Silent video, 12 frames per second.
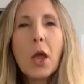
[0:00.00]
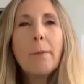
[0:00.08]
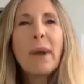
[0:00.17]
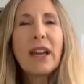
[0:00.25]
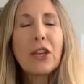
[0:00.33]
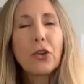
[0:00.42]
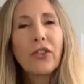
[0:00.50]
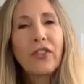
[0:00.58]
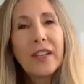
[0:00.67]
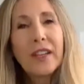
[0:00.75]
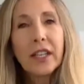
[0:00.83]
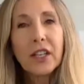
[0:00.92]
But your
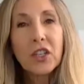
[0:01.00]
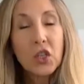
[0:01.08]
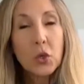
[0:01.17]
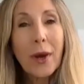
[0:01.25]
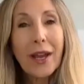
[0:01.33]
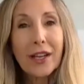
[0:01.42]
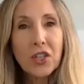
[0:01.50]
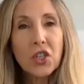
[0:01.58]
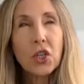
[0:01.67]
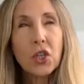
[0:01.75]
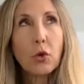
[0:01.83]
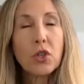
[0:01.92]
feelings switched.
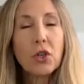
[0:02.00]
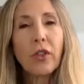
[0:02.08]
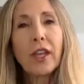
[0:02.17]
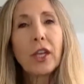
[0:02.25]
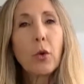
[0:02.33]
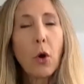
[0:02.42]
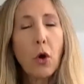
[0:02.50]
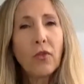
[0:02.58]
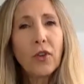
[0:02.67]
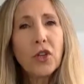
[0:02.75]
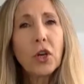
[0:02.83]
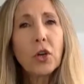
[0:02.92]
So do you think you
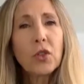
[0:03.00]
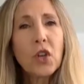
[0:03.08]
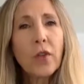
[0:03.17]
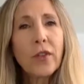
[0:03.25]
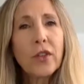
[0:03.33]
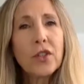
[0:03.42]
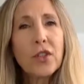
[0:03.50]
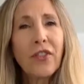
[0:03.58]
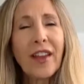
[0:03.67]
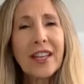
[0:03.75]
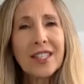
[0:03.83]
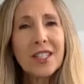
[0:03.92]
overdosed on the
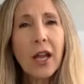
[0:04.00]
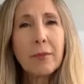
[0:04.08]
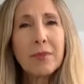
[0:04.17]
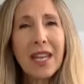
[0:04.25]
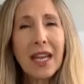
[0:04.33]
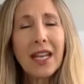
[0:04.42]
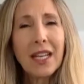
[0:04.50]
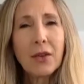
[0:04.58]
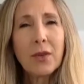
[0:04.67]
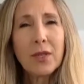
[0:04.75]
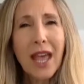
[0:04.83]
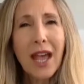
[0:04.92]
FaceTime dating?
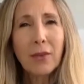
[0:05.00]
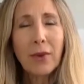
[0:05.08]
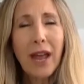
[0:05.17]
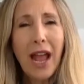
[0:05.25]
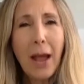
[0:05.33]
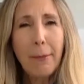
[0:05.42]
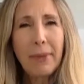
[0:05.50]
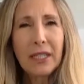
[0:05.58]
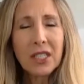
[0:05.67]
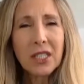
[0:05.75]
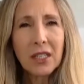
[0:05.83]
Was that what happened?